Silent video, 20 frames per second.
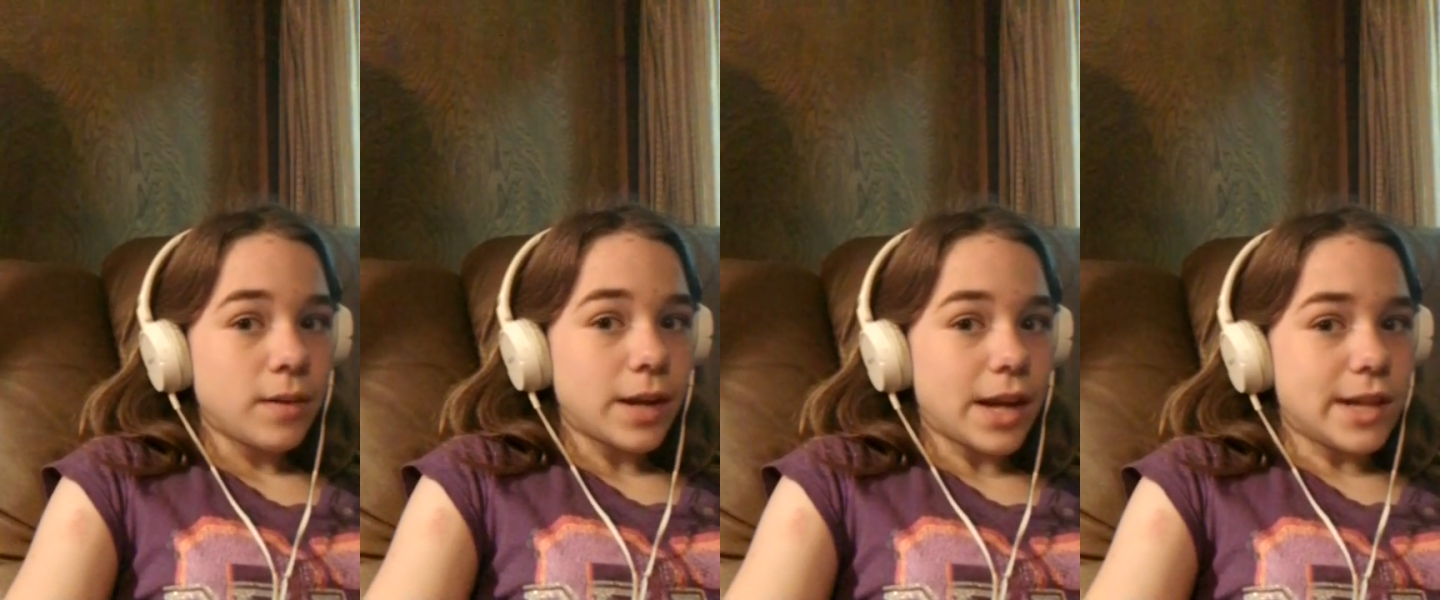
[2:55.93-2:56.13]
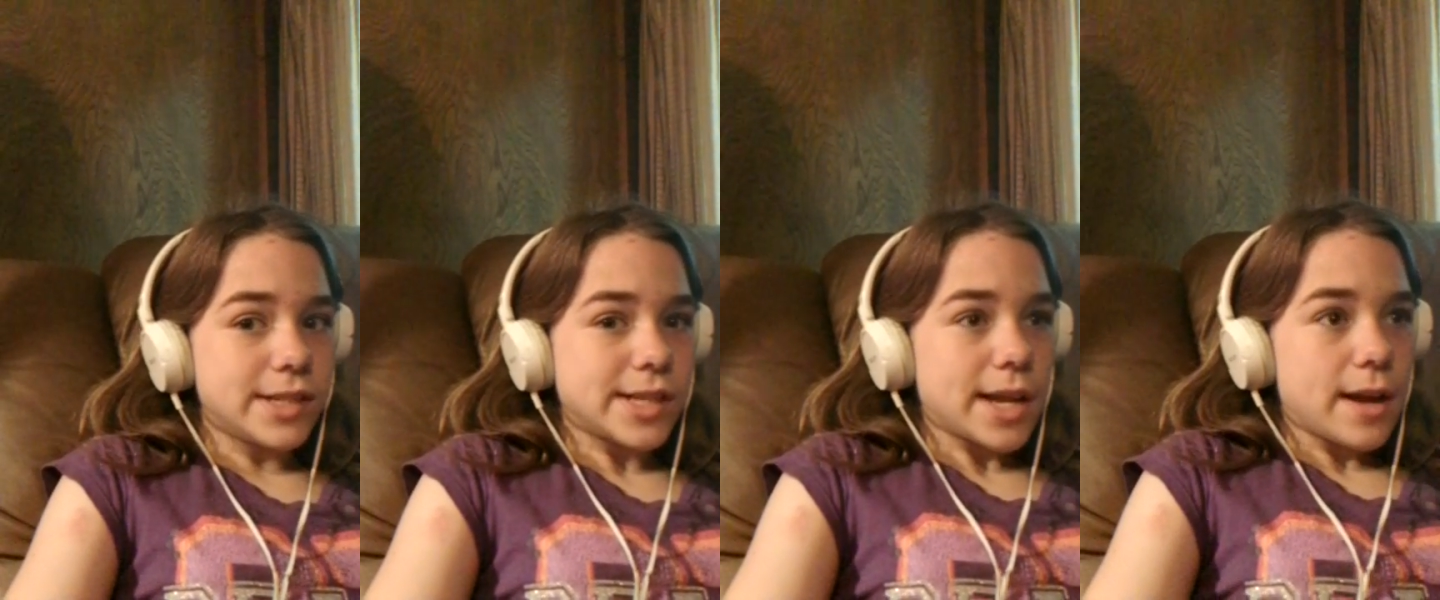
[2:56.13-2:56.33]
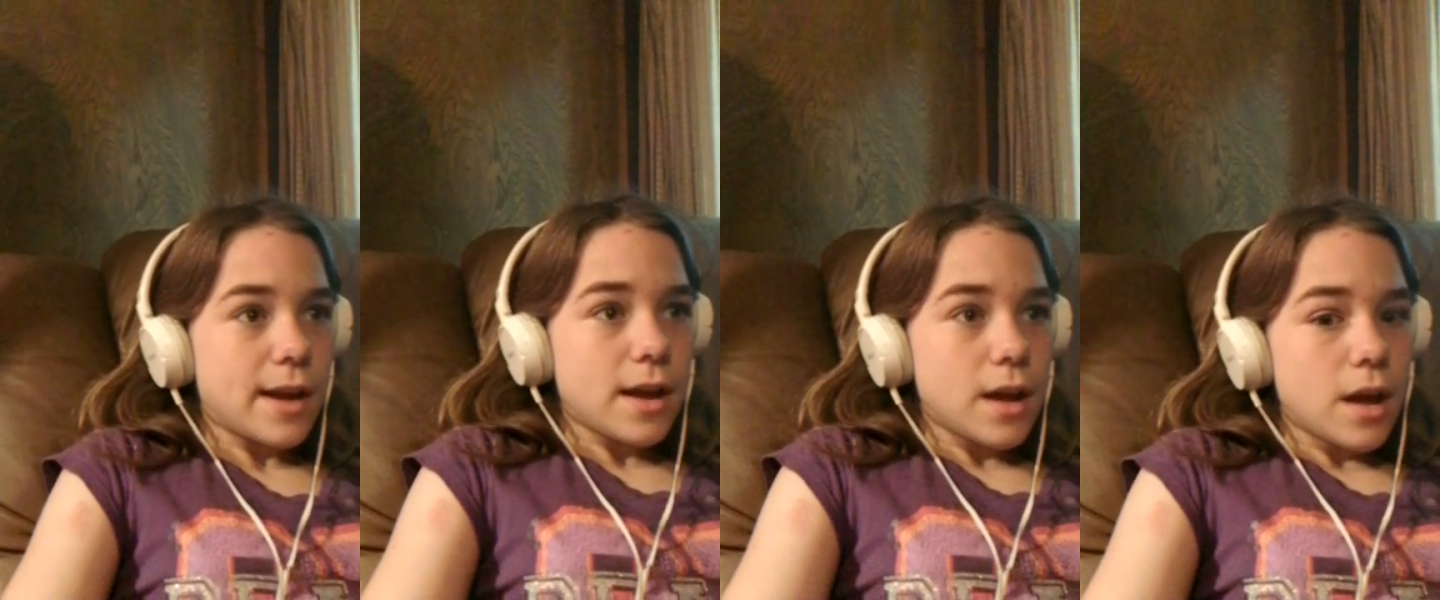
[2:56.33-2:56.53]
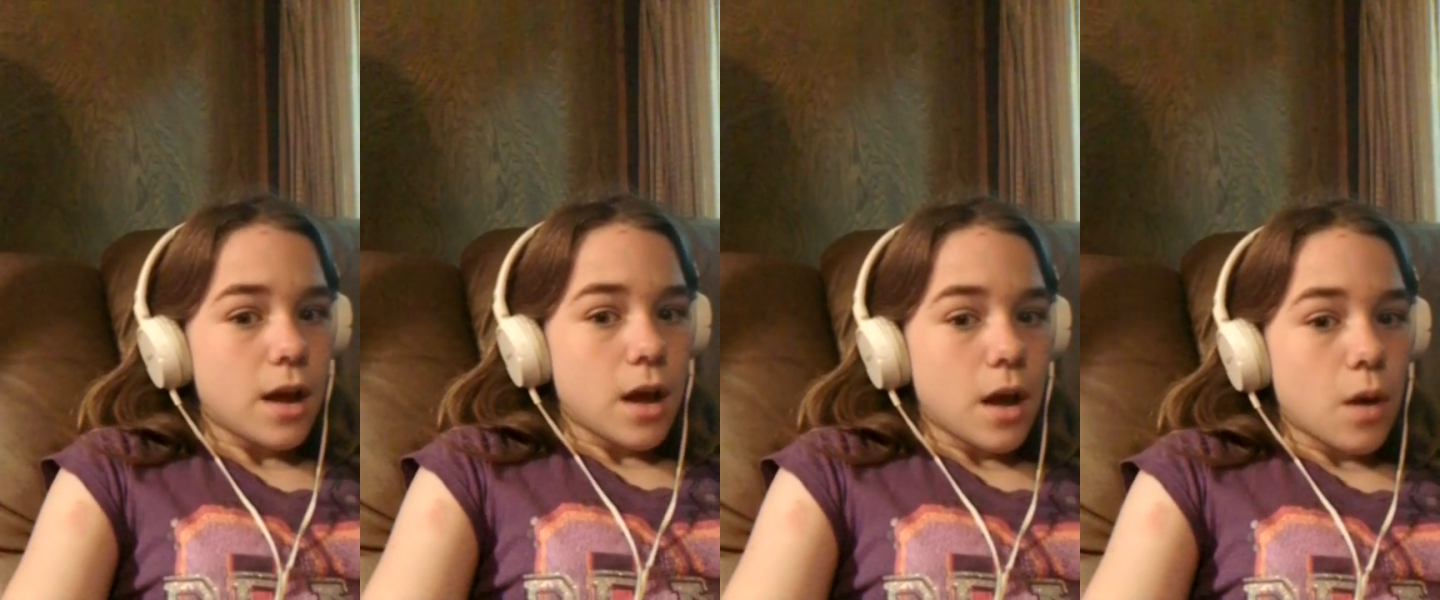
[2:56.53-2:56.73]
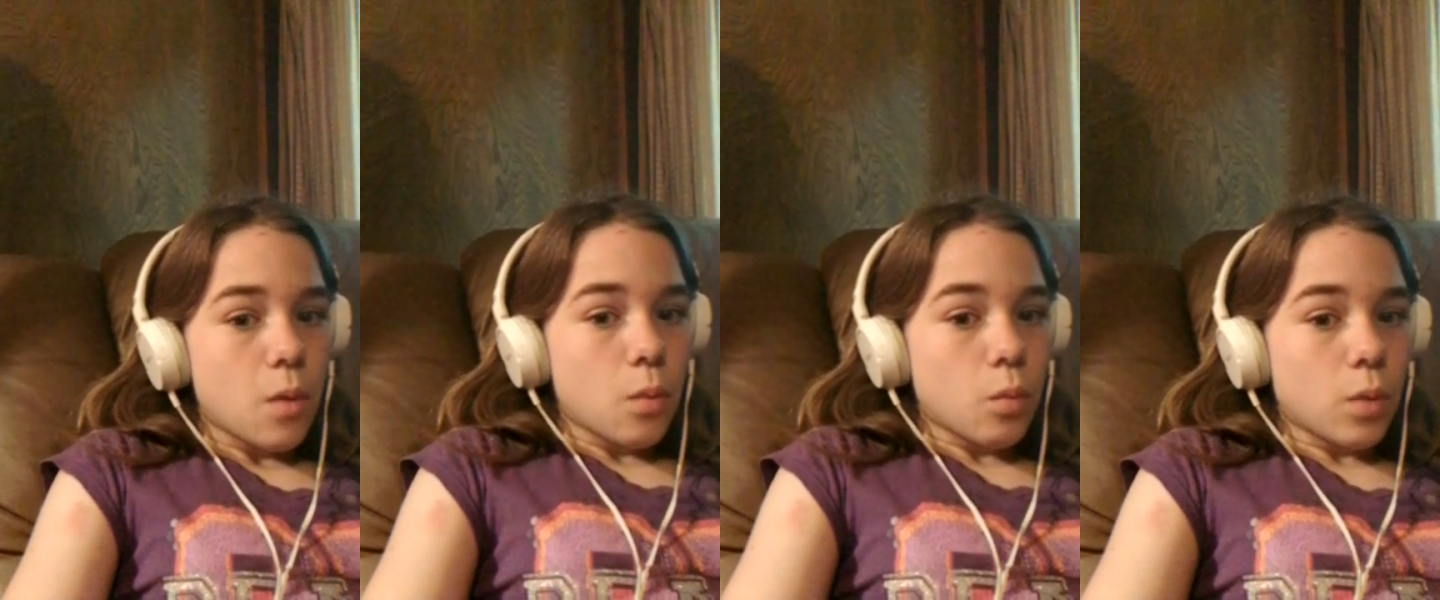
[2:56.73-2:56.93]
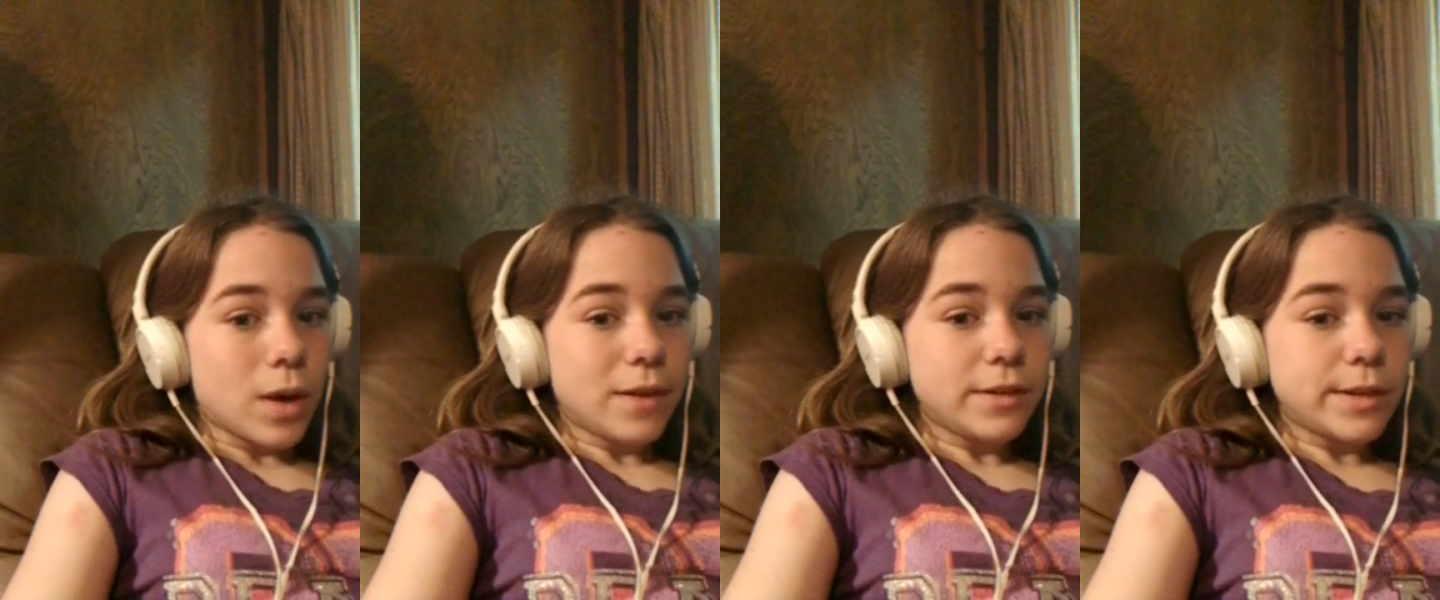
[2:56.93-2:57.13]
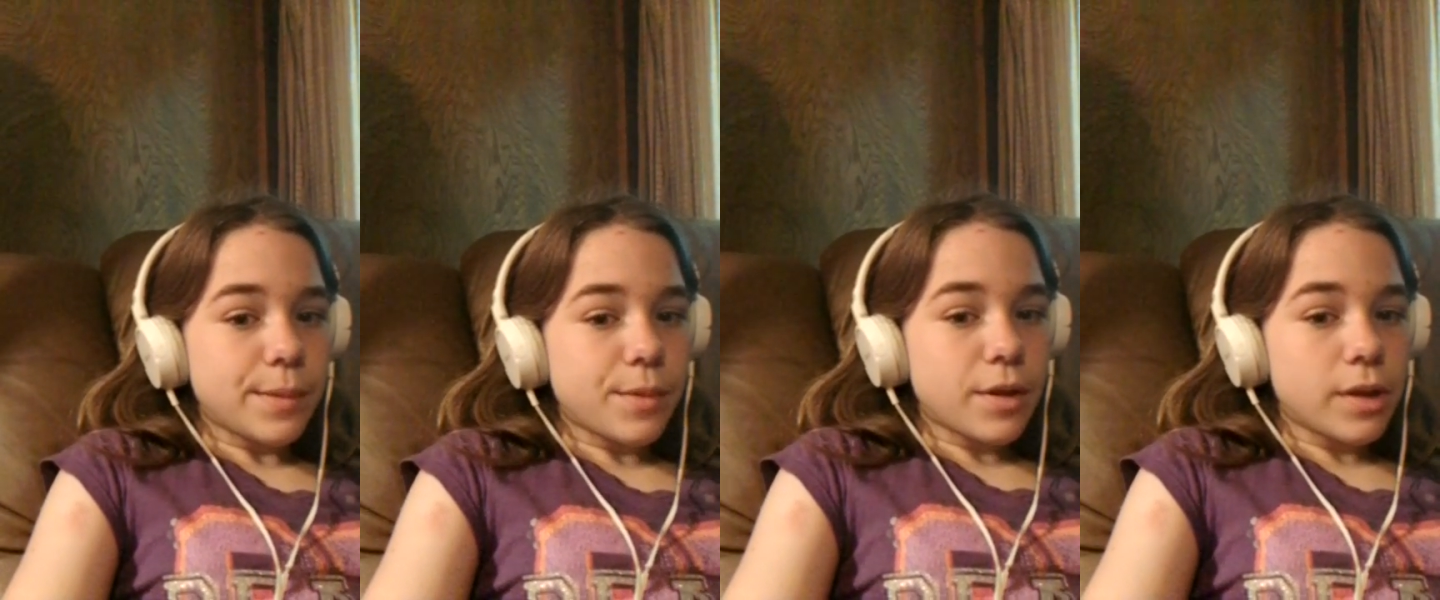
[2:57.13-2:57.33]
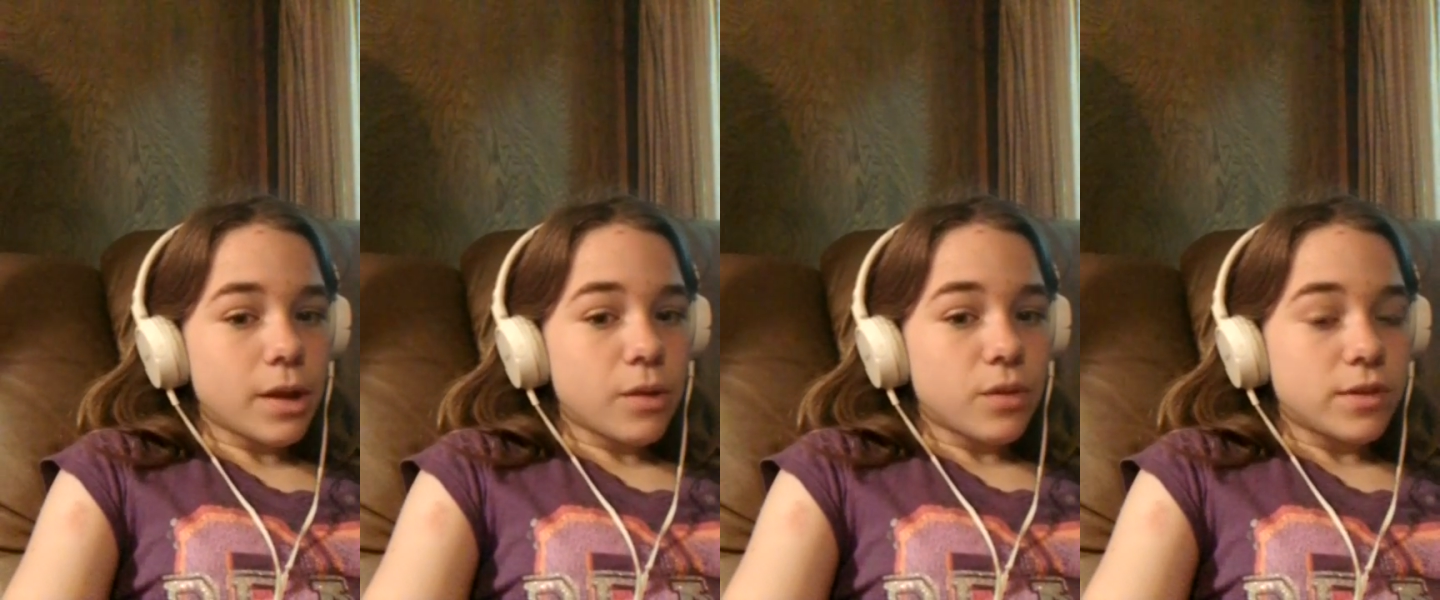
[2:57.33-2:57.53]
Because what if
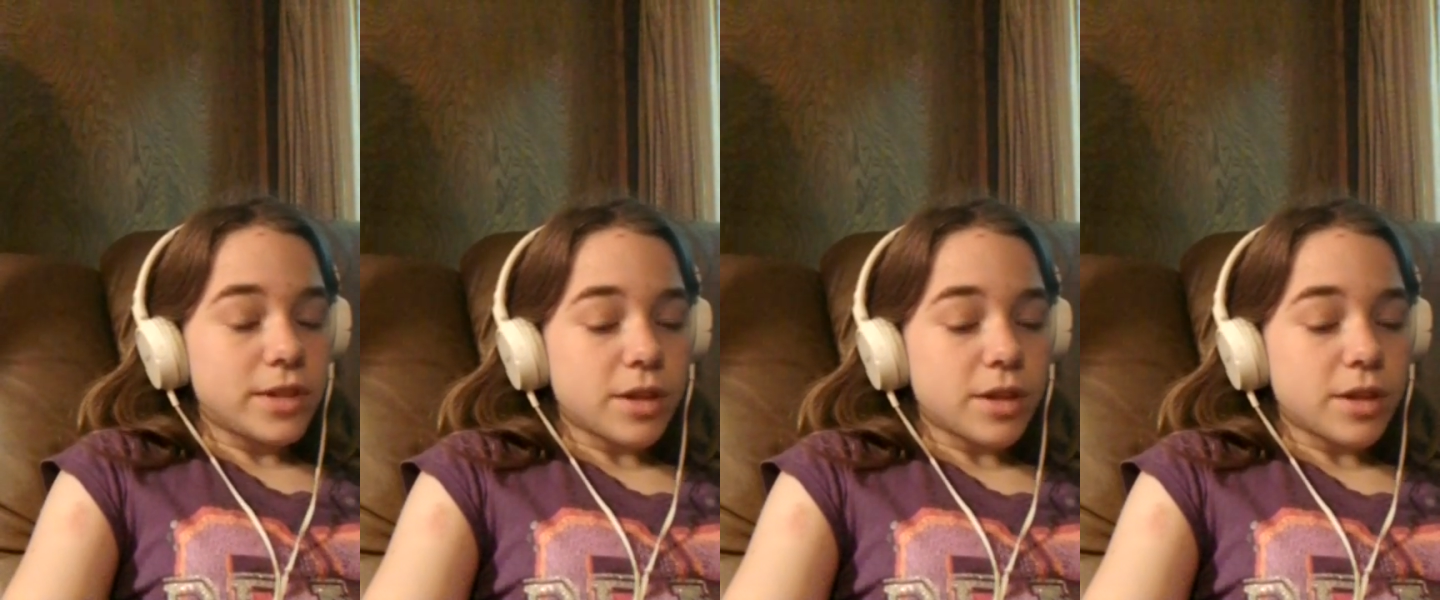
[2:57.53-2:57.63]
someone,